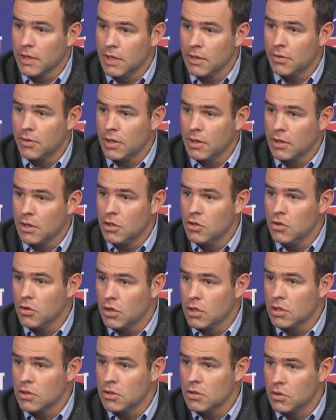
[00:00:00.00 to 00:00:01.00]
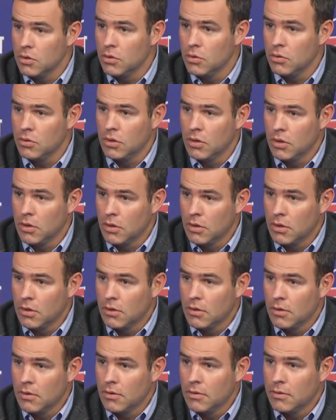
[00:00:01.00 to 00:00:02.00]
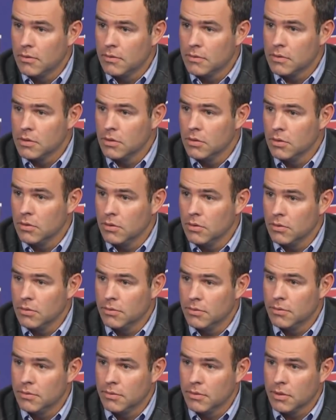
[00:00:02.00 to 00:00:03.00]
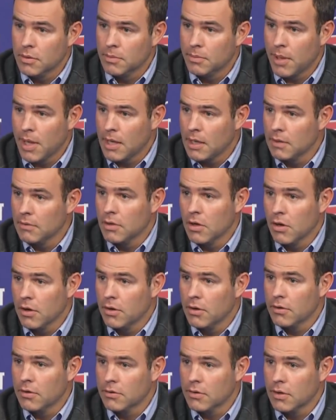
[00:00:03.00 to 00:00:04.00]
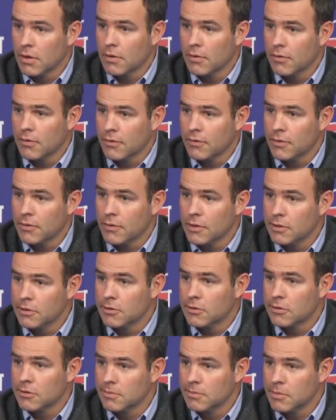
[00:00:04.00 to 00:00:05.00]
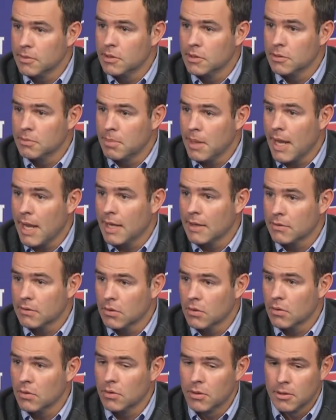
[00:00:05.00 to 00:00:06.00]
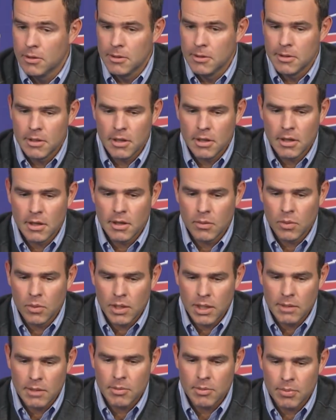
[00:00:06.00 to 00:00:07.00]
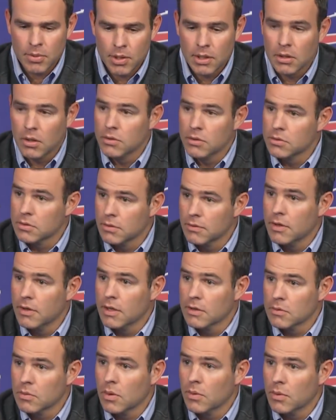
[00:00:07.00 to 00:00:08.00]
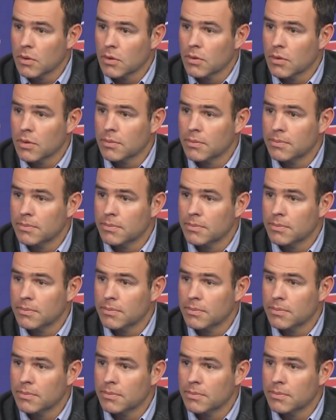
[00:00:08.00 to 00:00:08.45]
Anything that you could do to competitively hurt yourself is bad. So we keep it pretty close to the vest, what we're doing.